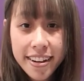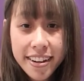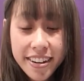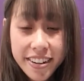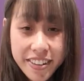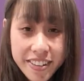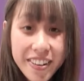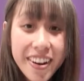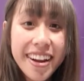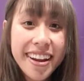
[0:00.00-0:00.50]

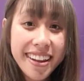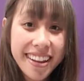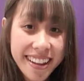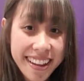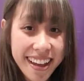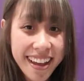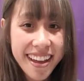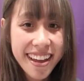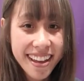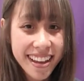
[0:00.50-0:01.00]
Great
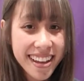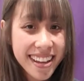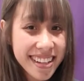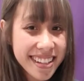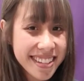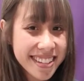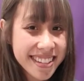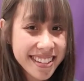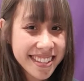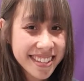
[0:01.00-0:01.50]

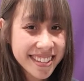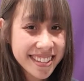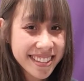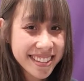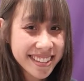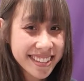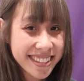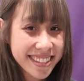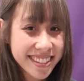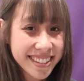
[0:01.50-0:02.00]
guess!
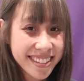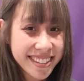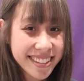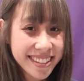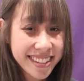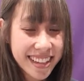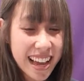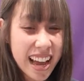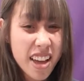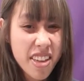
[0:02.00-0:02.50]

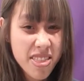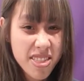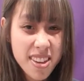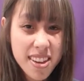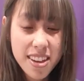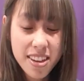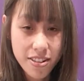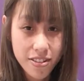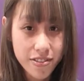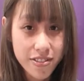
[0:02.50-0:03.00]
I
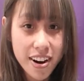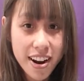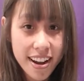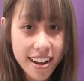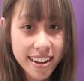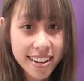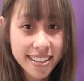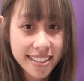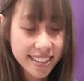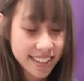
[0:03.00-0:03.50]
think you're
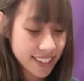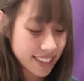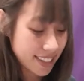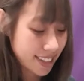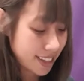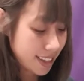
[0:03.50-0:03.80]
right.